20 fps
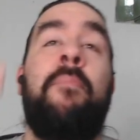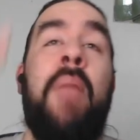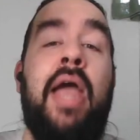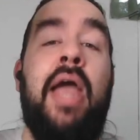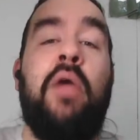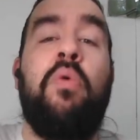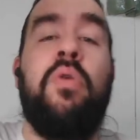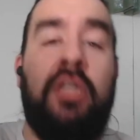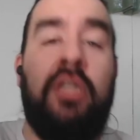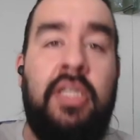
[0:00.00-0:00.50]

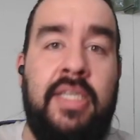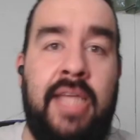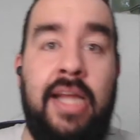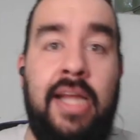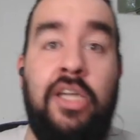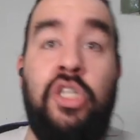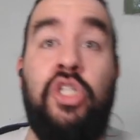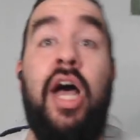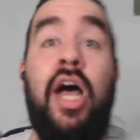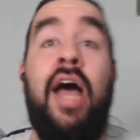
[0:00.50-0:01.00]
backward
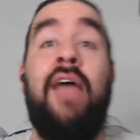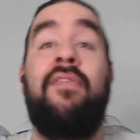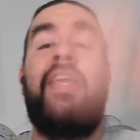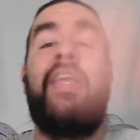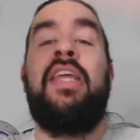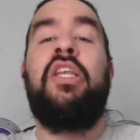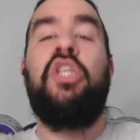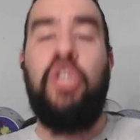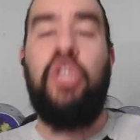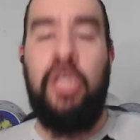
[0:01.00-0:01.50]
stage dive
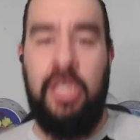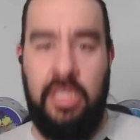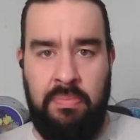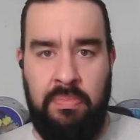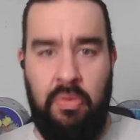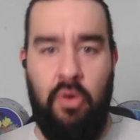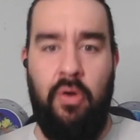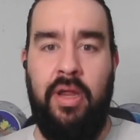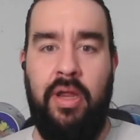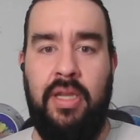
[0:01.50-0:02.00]
into his
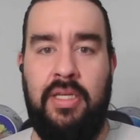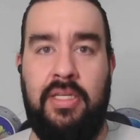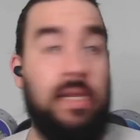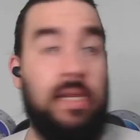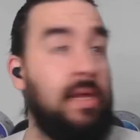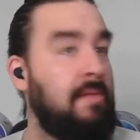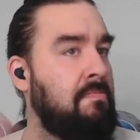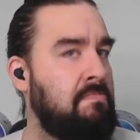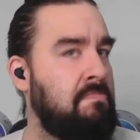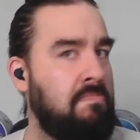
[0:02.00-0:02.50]
boys.
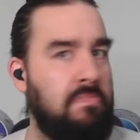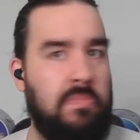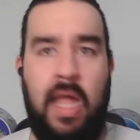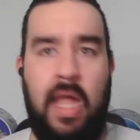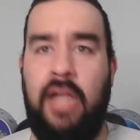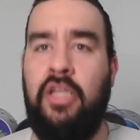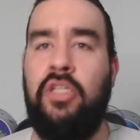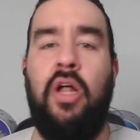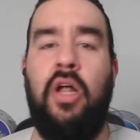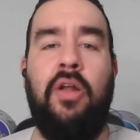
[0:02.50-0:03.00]

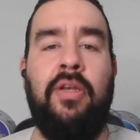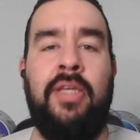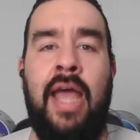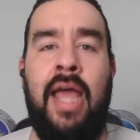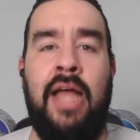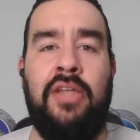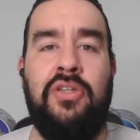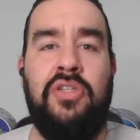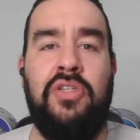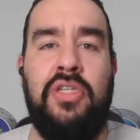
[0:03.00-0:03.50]
That's Dalton
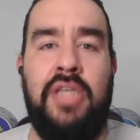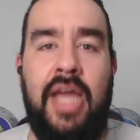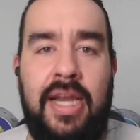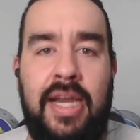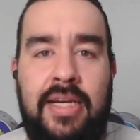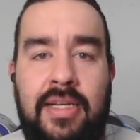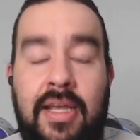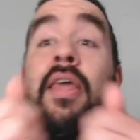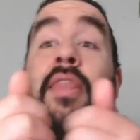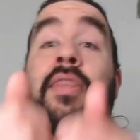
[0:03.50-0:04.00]
Castle's
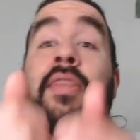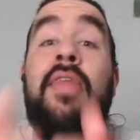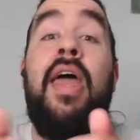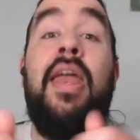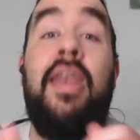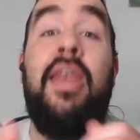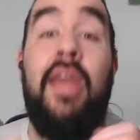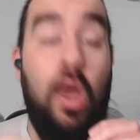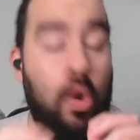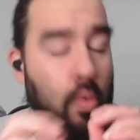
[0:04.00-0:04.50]
night.
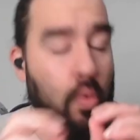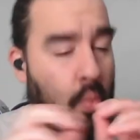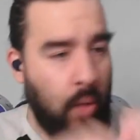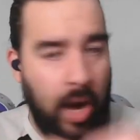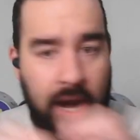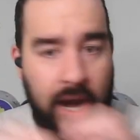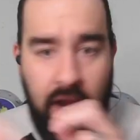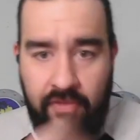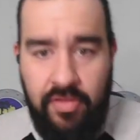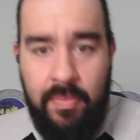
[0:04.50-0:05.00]
Then,
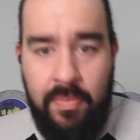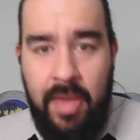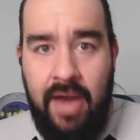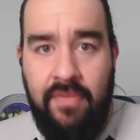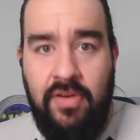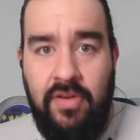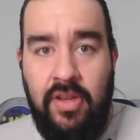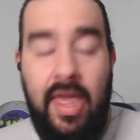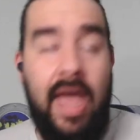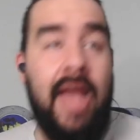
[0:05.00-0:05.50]
right off the bat
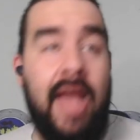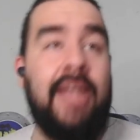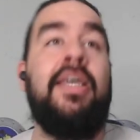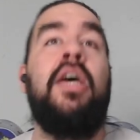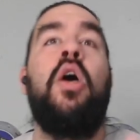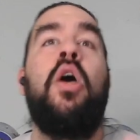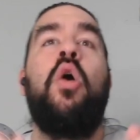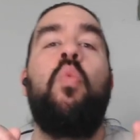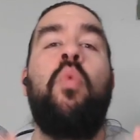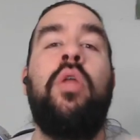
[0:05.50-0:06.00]
after that,
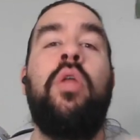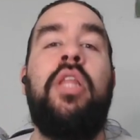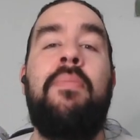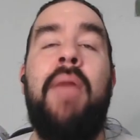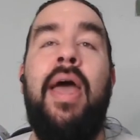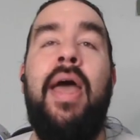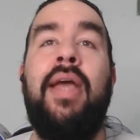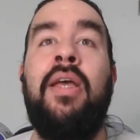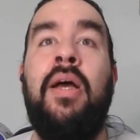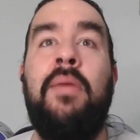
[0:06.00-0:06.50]
Willie
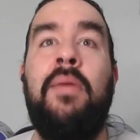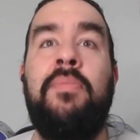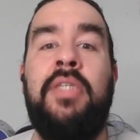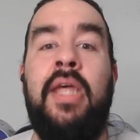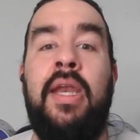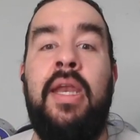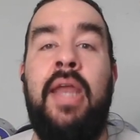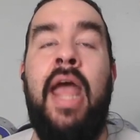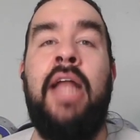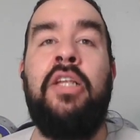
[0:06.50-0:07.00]
Mack comes
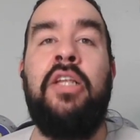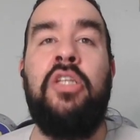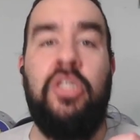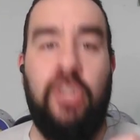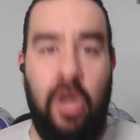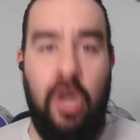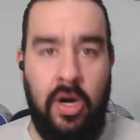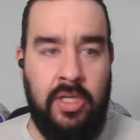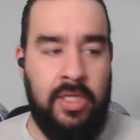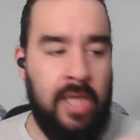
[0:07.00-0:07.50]
in and
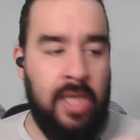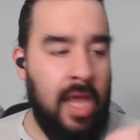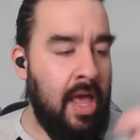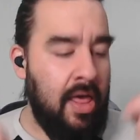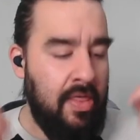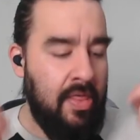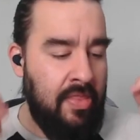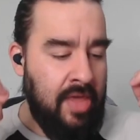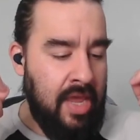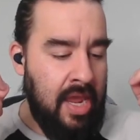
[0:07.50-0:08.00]
starts
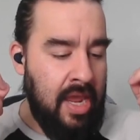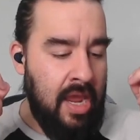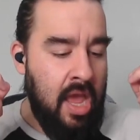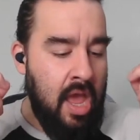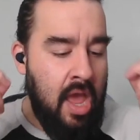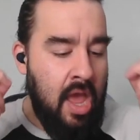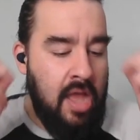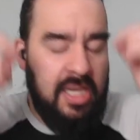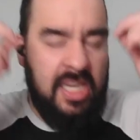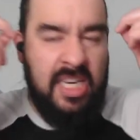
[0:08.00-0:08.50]
the
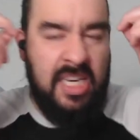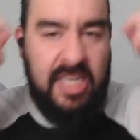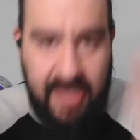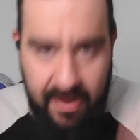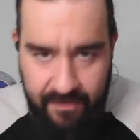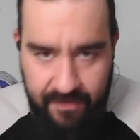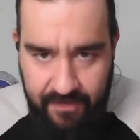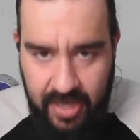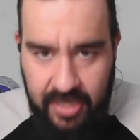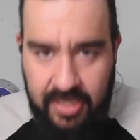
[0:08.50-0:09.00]

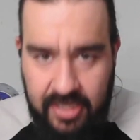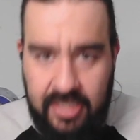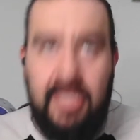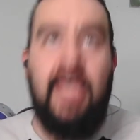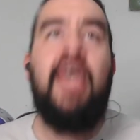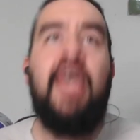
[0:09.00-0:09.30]
stiffest